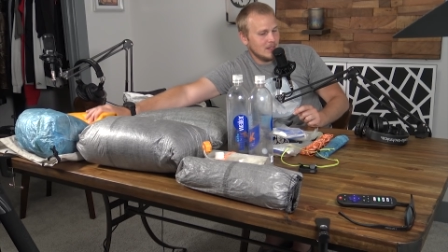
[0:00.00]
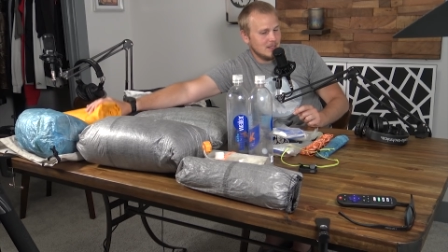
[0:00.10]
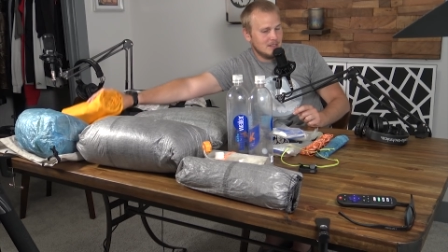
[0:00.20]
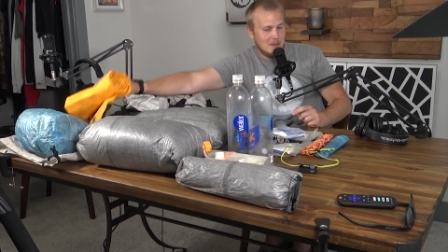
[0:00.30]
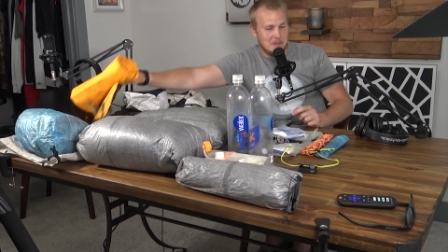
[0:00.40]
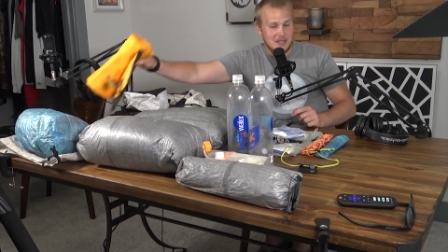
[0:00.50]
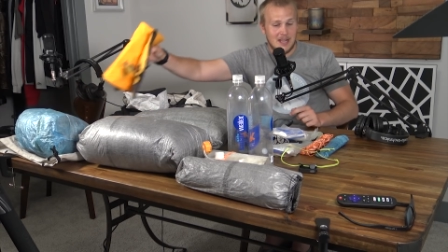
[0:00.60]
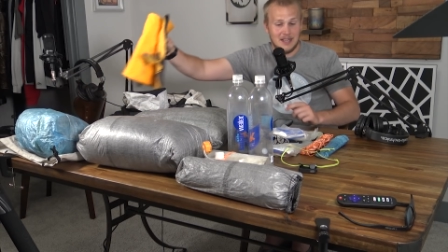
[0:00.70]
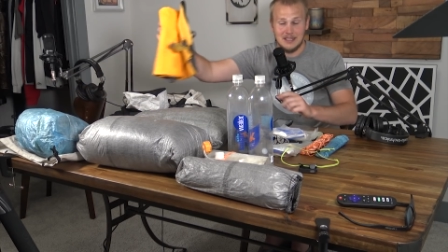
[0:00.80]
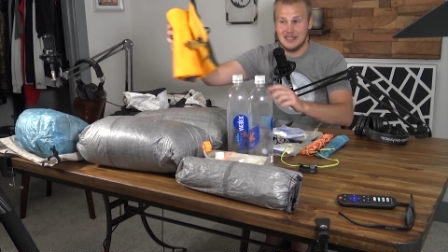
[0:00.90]
Something
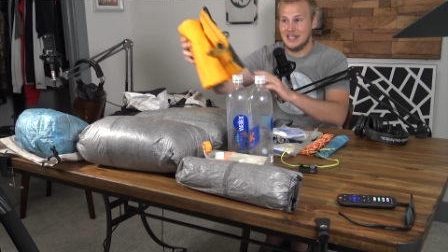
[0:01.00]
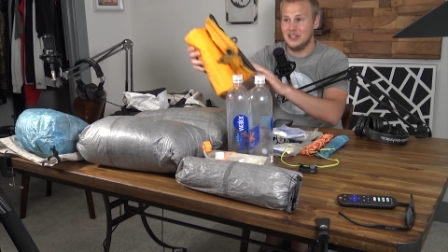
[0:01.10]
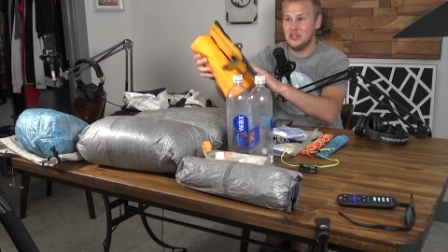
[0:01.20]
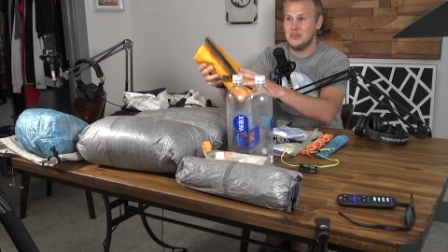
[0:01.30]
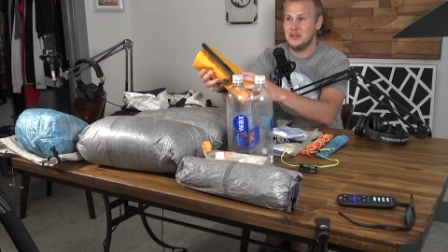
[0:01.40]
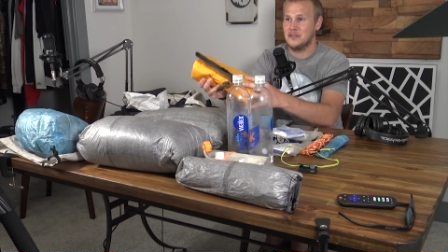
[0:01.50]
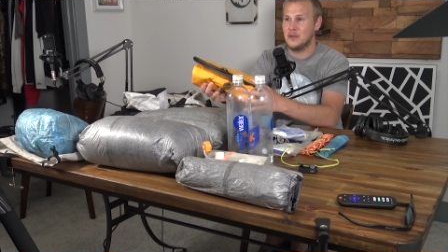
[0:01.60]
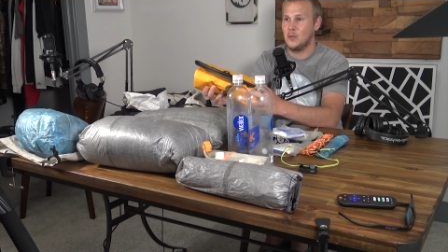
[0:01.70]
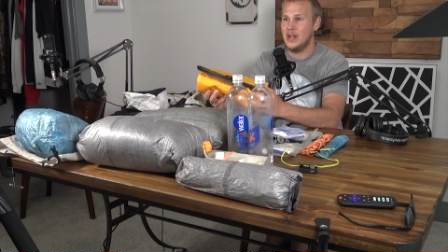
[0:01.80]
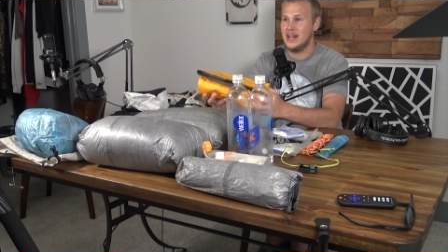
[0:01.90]
that is killing me for
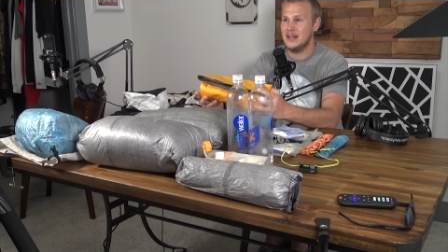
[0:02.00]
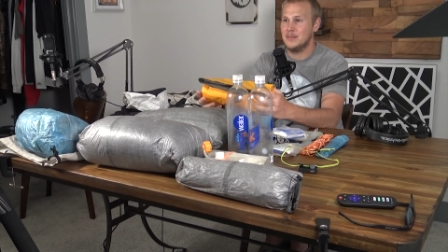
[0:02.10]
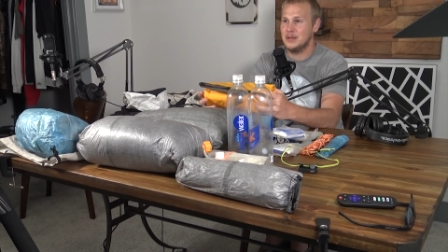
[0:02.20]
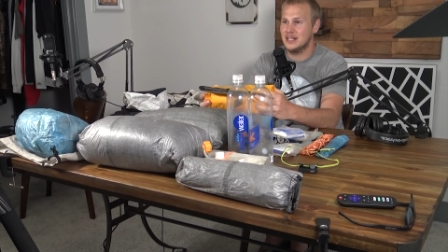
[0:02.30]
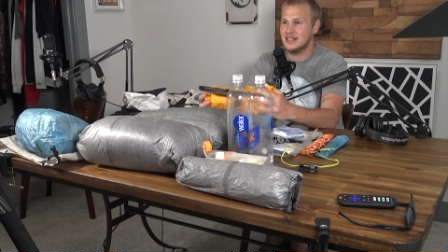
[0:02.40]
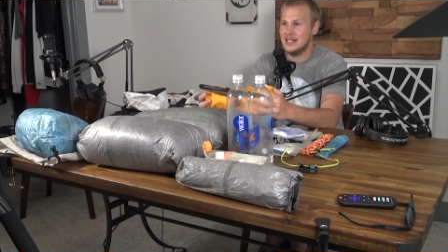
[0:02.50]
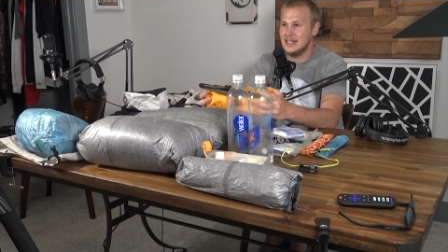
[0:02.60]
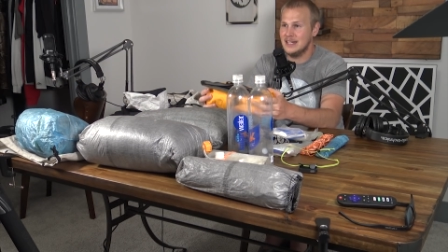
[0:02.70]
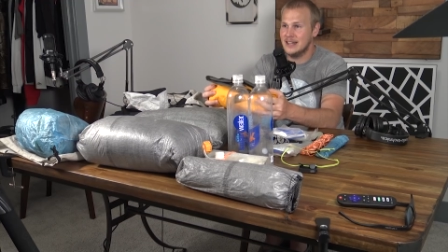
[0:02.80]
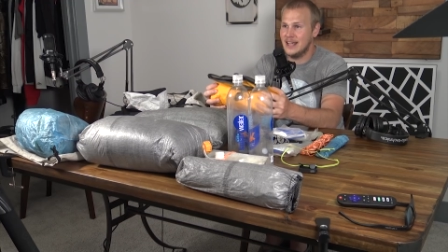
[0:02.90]
weight because I
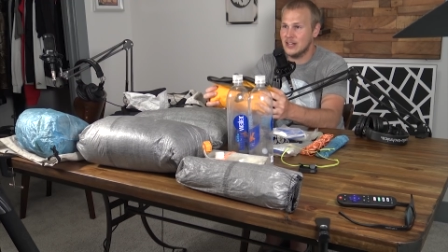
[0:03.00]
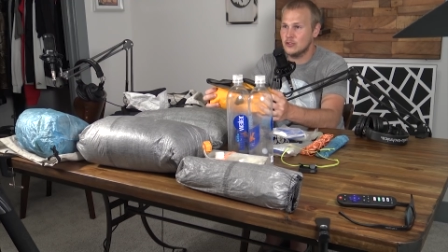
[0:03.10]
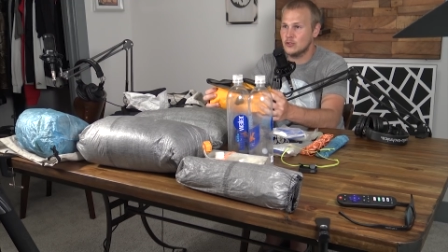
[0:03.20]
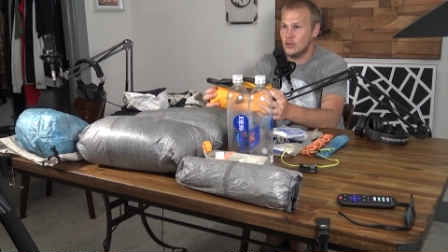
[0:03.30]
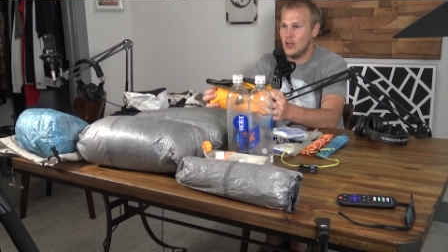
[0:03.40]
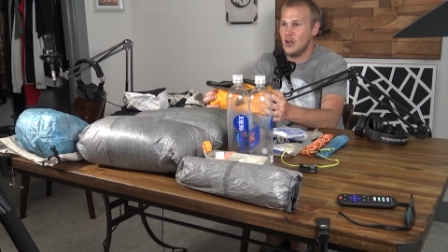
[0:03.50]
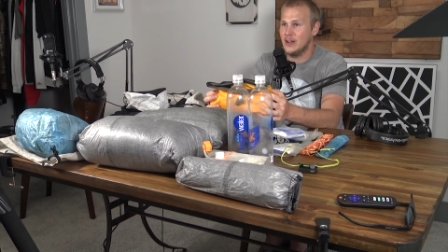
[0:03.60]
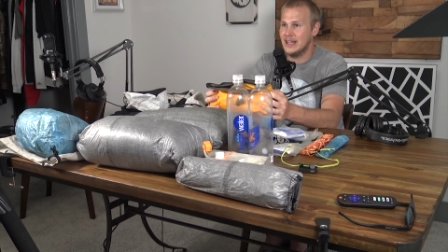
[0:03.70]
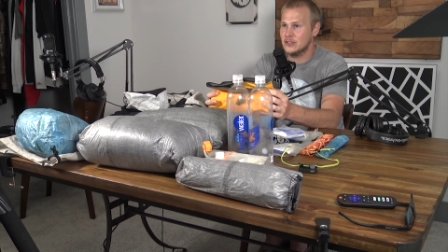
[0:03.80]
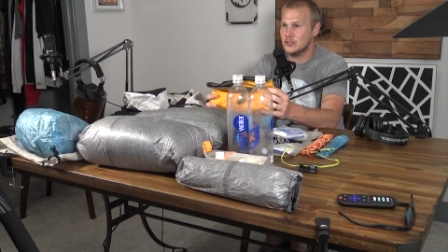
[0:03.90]
need an extra long,
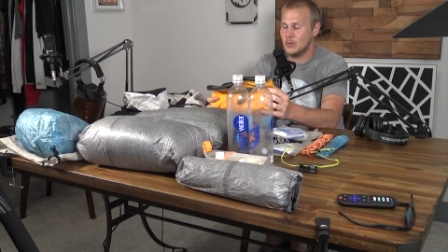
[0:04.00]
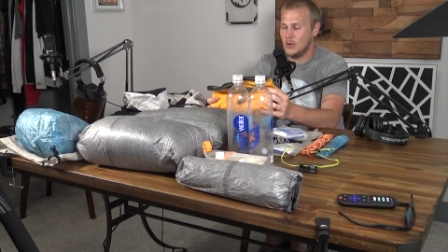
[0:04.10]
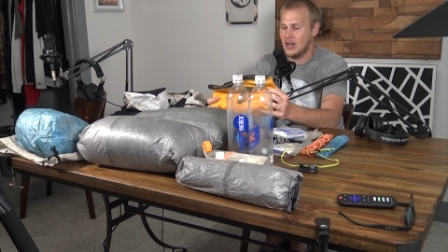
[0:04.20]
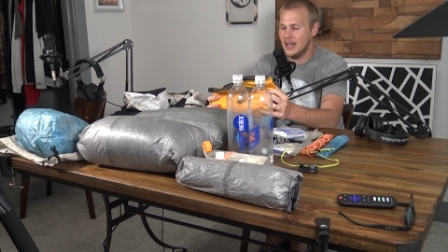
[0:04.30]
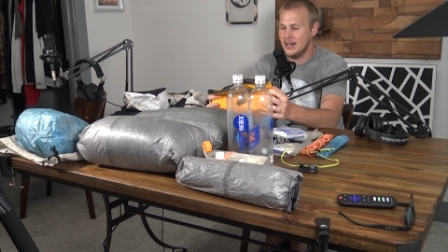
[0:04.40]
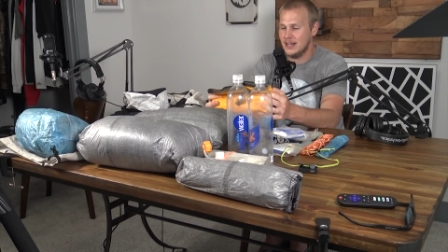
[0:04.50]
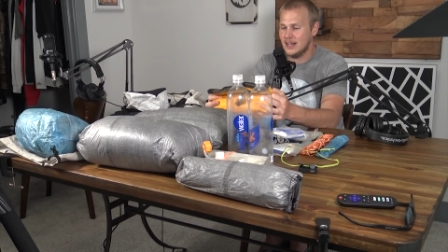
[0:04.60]
extra wide.